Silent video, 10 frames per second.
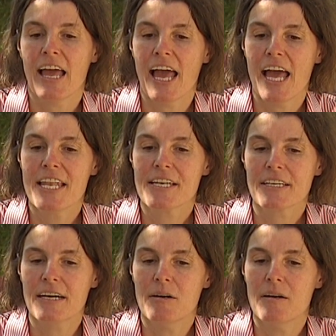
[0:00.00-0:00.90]
And
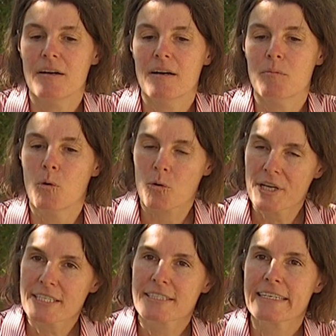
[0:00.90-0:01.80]
more
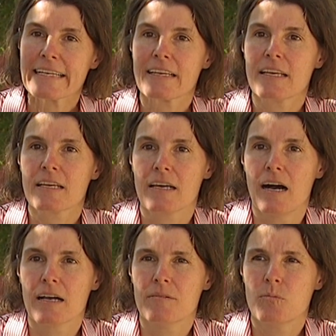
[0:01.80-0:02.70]
recently,
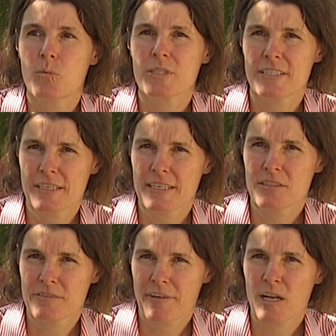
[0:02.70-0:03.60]
we're seeking
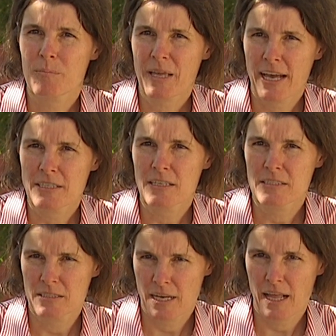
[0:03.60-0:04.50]
to develop
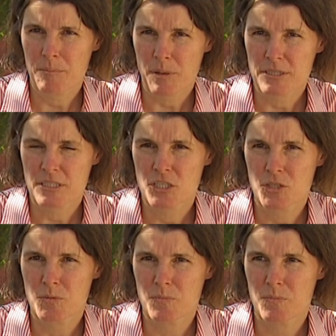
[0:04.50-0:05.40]
catalysts that help us
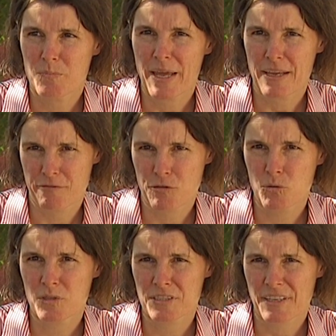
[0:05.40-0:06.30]
to make
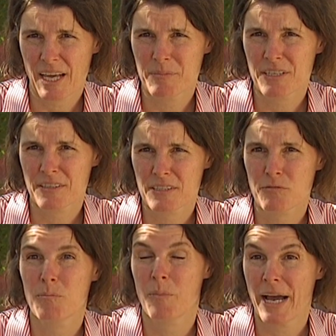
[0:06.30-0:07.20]
fuels and chemicals
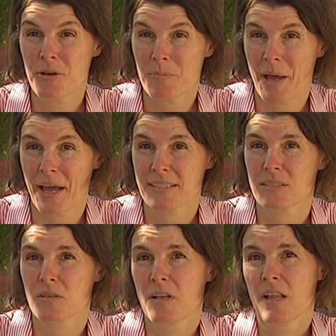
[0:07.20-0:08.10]
from biomass,
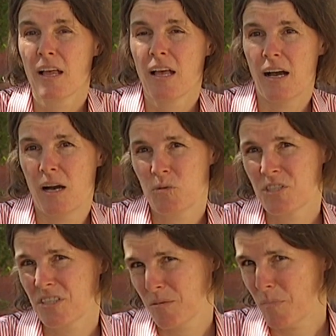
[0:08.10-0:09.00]

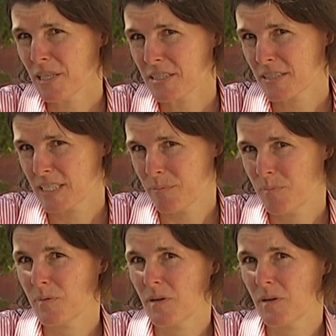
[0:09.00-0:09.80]
which is a multi-step